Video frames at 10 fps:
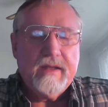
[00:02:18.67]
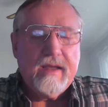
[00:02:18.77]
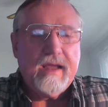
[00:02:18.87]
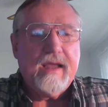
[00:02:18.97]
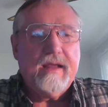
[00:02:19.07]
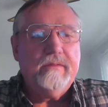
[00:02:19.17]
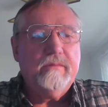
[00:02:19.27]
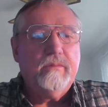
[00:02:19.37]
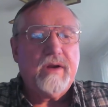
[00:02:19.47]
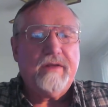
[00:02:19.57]

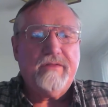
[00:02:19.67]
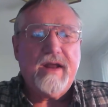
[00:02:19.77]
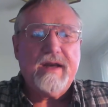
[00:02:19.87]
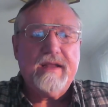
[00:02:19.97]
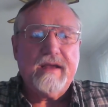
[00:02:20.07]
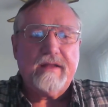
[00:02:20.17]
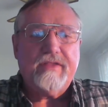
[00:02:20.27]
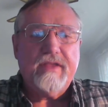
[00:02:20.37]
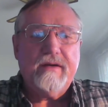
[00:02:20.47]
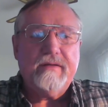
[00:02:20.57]
And when I finally got
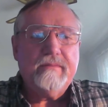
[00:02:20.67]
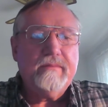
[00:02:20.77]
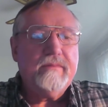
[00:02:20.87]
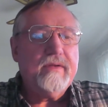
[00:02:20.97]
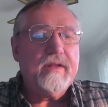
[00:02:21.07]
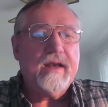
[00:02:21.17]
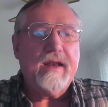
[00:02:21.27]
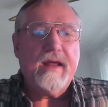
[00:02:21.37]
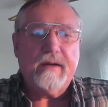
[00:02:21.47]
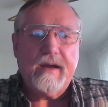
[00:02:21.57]
there,
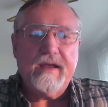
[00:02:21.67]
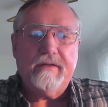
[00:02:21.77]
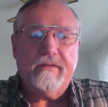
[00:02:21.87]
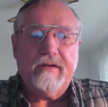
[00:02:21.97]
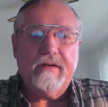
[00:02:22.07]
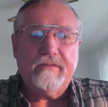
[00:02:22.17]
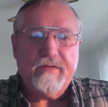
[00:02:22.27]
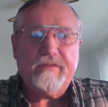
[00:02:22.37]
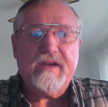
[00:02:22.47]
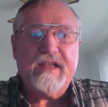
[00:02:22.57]
and I had
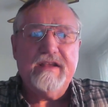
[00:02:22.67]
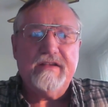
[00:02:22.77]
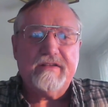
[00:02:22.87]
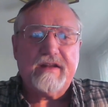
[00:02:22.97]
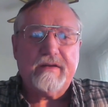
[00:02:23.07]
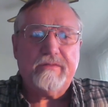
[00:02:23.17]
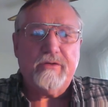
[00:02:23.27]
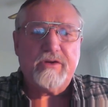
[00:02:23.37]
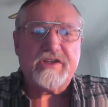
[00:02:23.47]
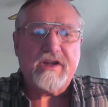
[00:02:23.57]
50 years at the
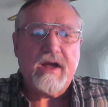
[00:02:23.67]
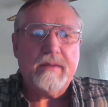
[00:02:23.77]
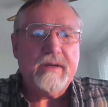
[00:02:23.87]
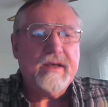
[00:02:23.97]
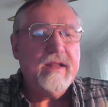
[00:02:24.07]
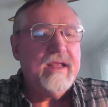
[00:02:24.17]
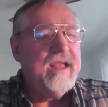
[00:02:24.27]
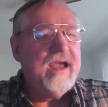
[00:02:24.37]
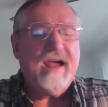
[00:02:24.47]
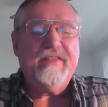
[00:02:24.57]
first time, and
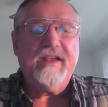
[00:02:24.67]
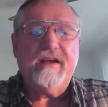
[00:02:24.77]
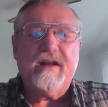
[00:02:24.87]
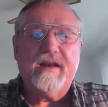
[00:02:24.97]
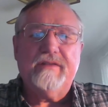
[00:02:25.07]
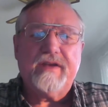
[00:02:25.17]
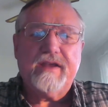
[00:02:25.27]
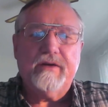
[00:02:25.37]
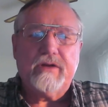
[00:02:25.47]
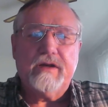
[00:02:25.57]
I thank God I never
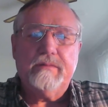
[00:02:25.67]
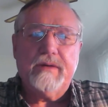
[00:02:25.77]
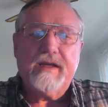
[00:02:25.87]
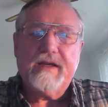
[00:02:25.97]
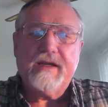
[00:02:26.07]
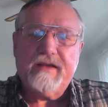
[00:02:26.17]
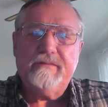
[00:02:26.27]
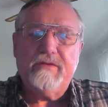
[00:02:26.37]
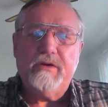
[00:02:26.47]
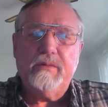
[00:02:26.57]
killed anybody because I
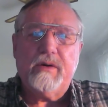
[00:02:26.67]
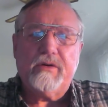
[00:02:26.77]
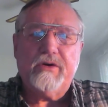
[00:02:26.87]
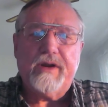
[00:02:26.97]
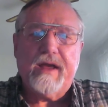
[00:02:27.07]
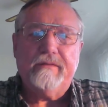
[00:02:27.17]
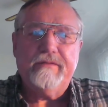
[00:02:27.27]
very well could have.